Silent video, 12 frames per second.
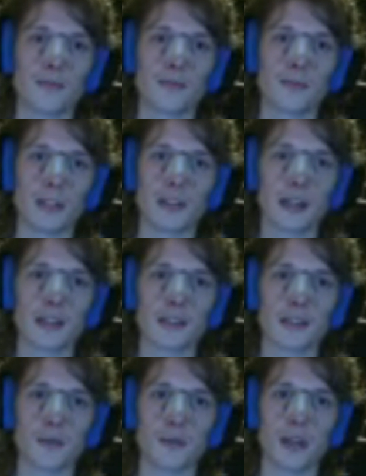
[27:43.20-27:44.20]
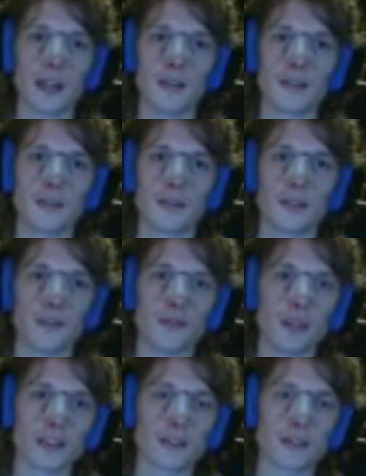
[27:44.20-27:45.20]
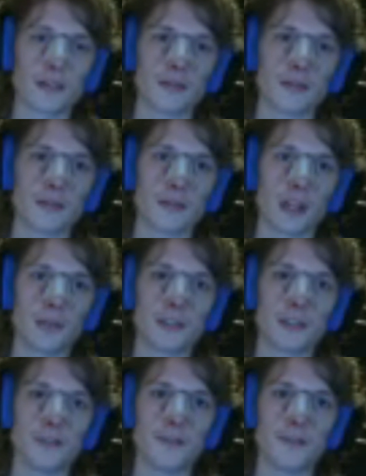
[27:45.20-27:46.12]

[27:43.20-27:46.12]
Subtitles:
Blizzard has some way to fix arms.